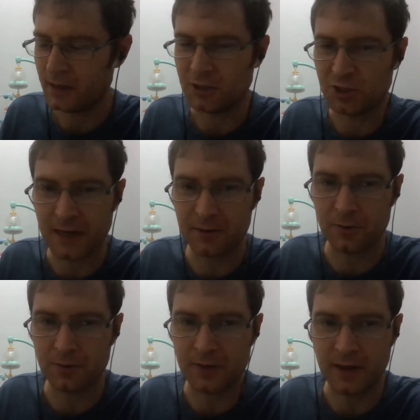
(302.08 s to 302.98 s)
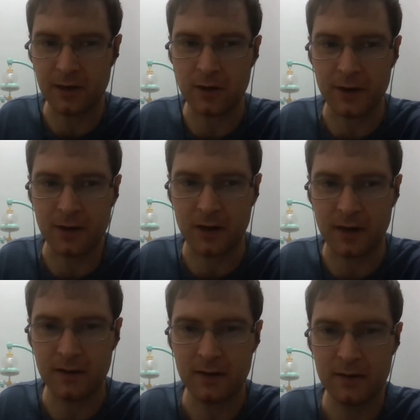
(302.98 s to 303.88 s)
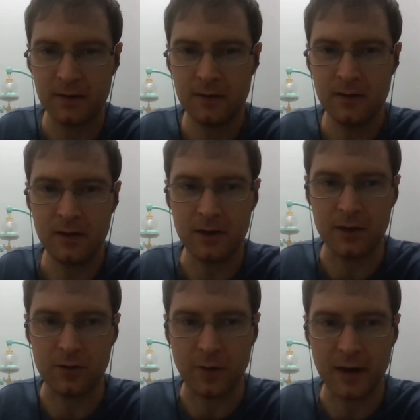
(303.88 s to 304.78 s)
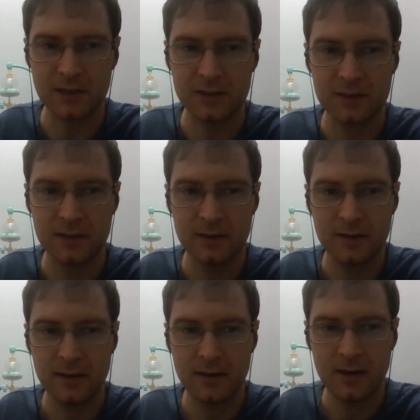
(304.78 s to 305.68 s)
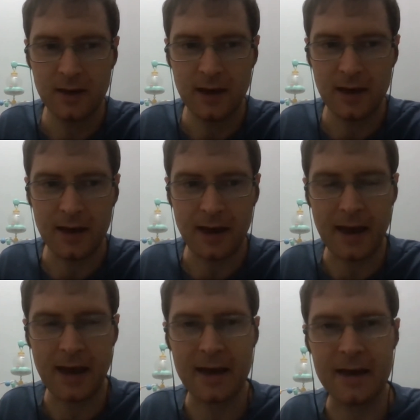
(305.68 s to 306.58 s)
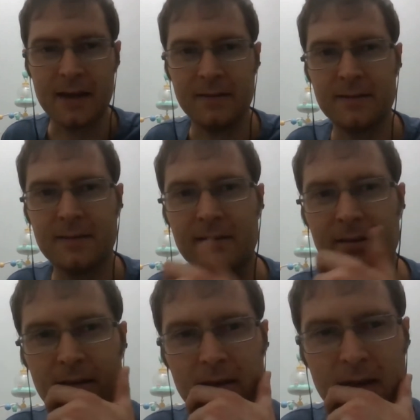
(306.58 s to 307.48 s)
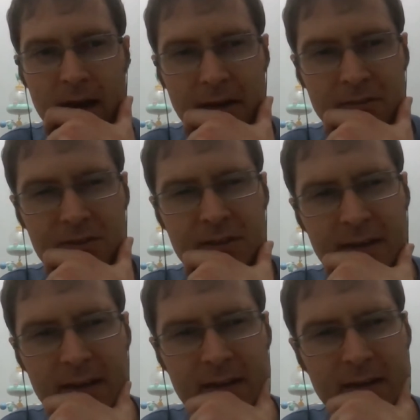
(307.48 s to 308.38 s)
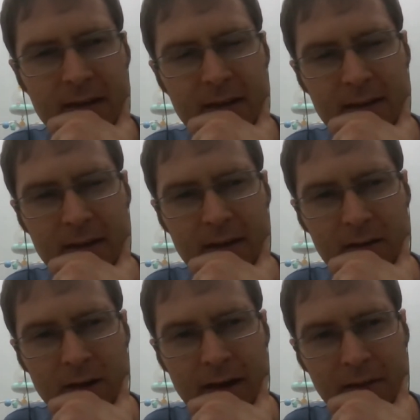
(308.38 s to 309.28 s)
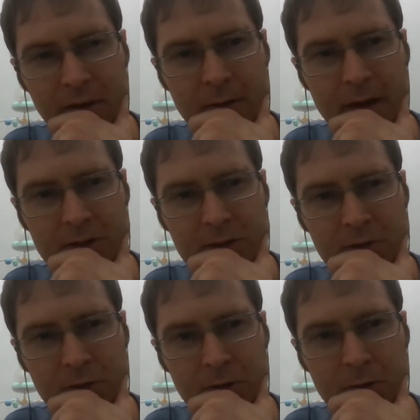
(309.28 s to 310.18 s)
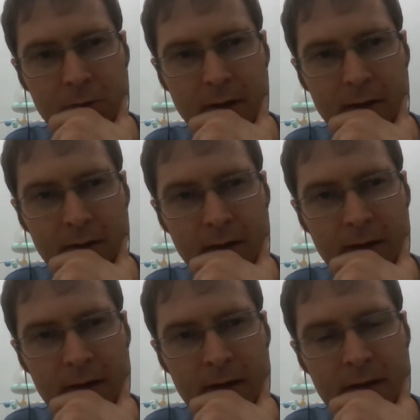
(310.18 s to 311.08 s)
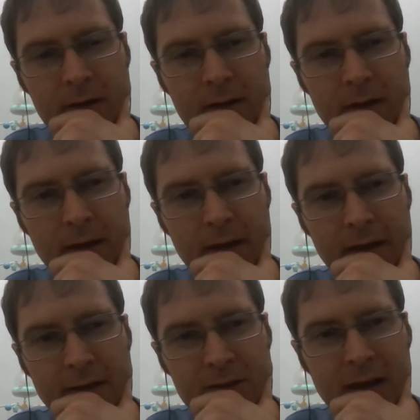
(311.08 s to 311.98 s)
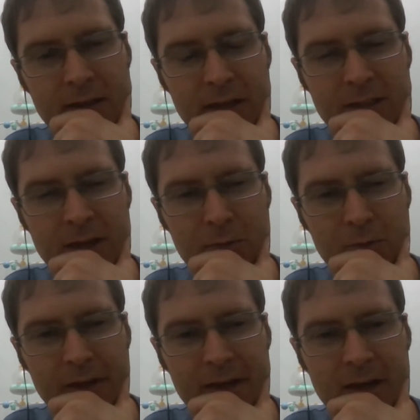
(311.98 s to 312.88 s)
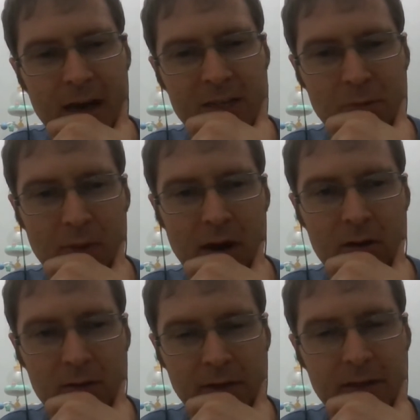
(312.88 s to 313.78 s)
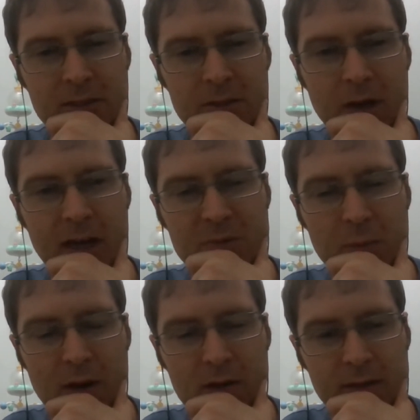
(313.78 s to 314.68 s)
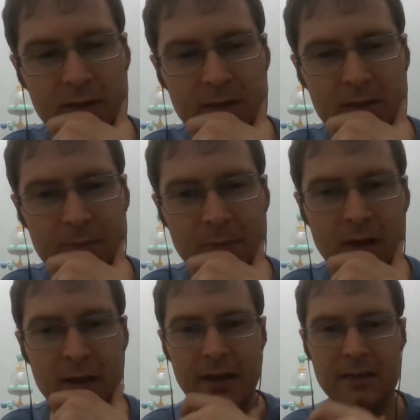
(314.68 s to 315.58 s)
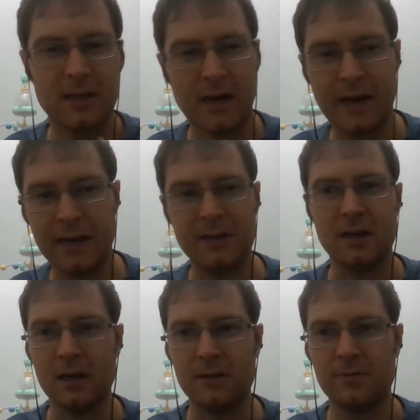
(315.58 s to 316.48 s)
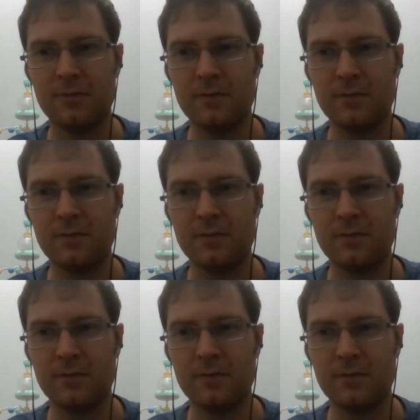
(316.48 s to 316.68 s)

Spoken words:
general thing going on in the West. And I've seen it a lot in the US too, where it's not really cosmopolitanism. Cosmopolitanism is a kind of